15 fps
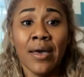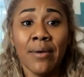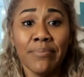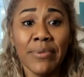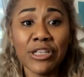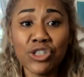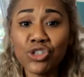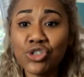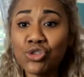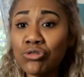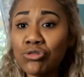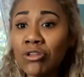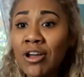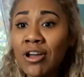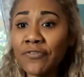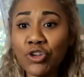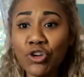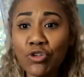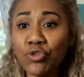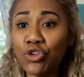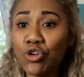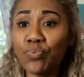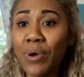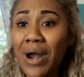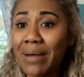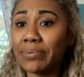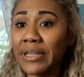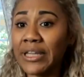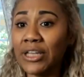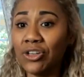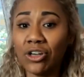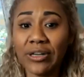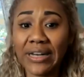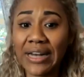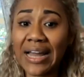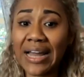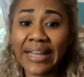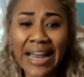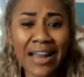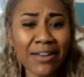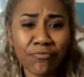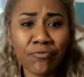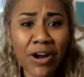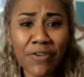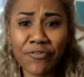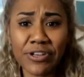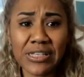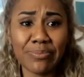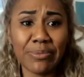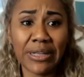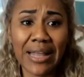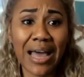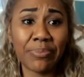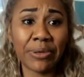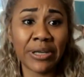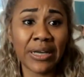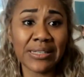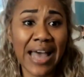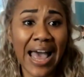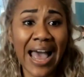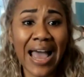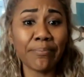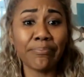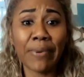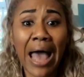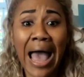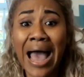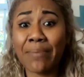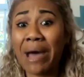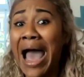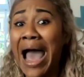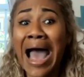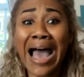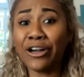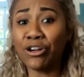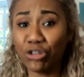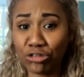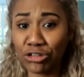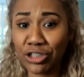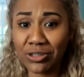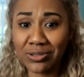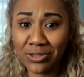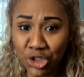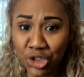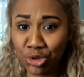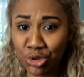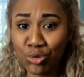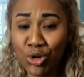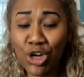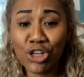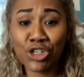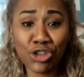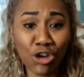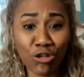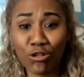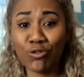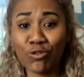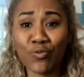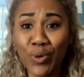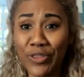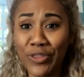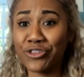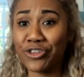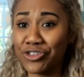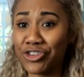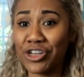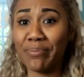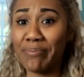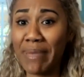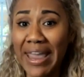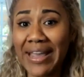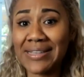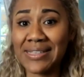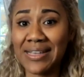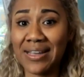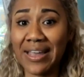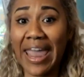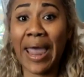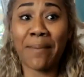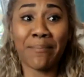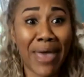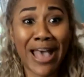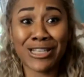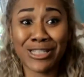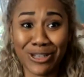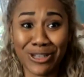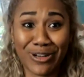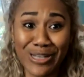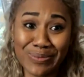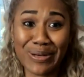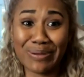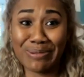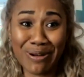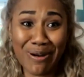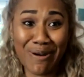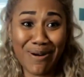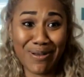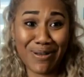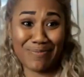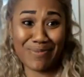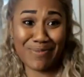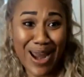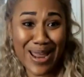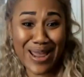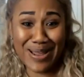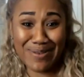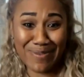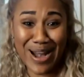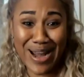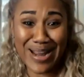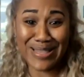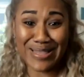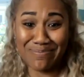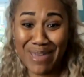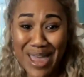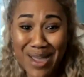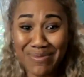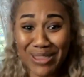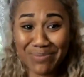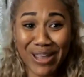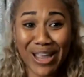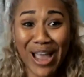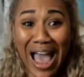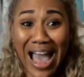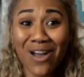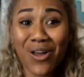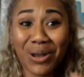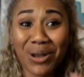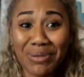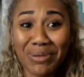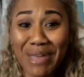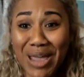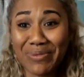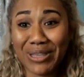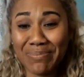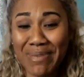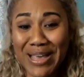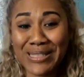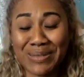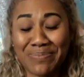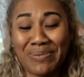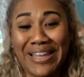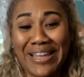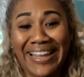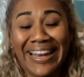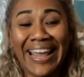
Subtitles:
Mr. Zuloff, you'll probably, you know, and I reference him a lot because I'm honored to serve with such an amazing ambassador. That's what I'm gonna call him, right? Right? The man with I call him the man with the master plan.